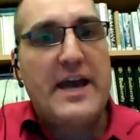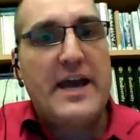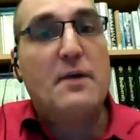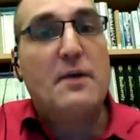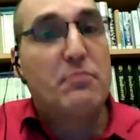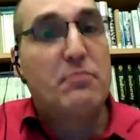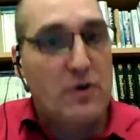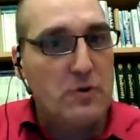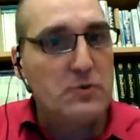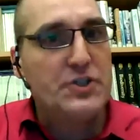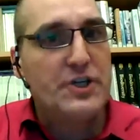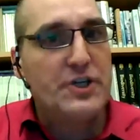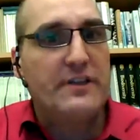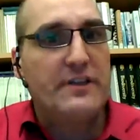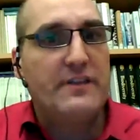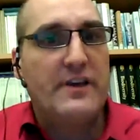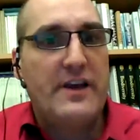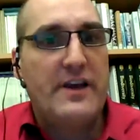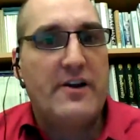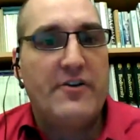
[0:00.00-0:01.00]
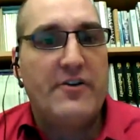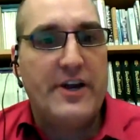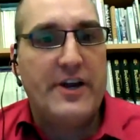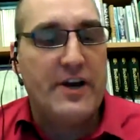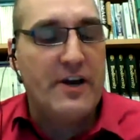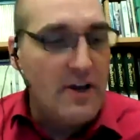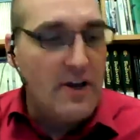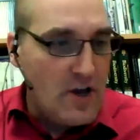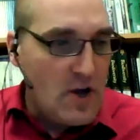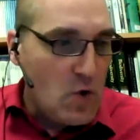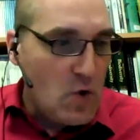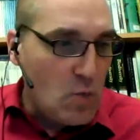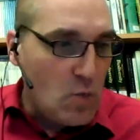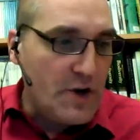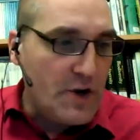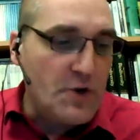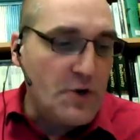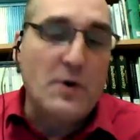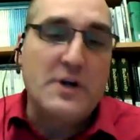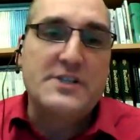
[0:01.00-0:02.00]
and approaching the area
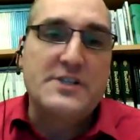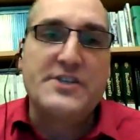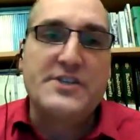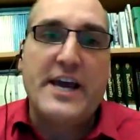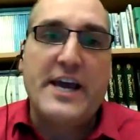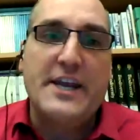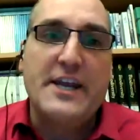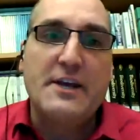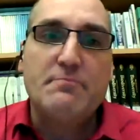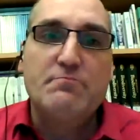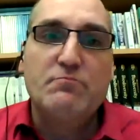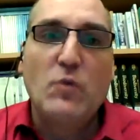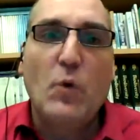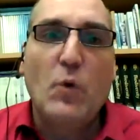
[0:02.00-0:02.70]
where you are standing.